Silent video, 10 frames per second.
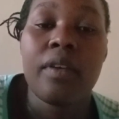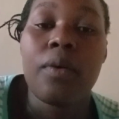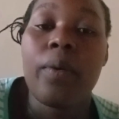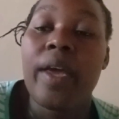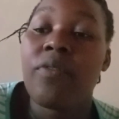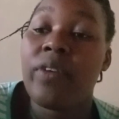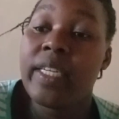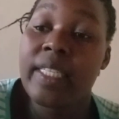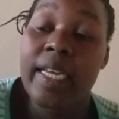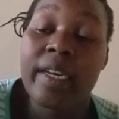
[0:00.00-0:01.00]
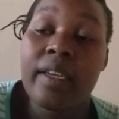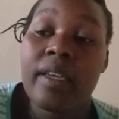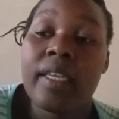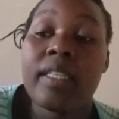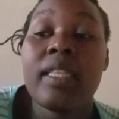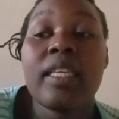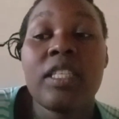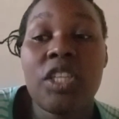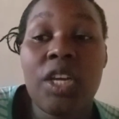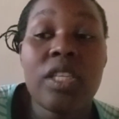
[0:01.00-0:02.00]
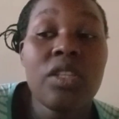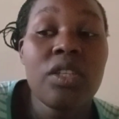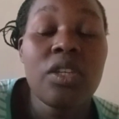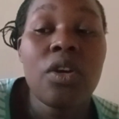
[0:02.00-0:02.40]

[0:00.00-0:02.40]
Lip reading: where filtering is the change